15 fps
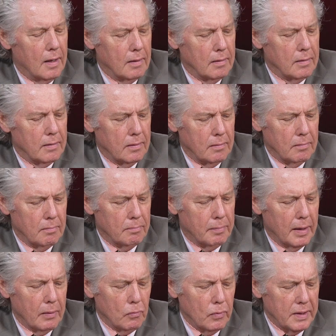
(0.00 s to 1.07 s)
Uh,
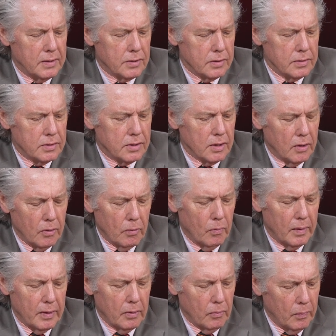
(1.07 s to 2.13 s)
by research or
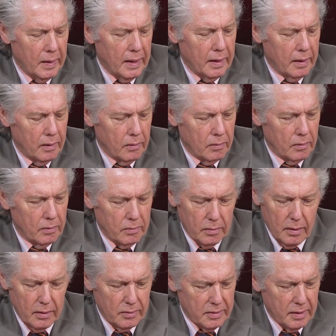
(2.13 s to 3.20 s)
when you're reading or,
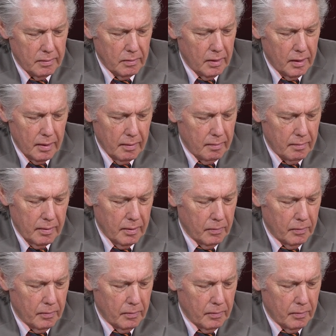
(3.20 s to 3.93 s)
or uh,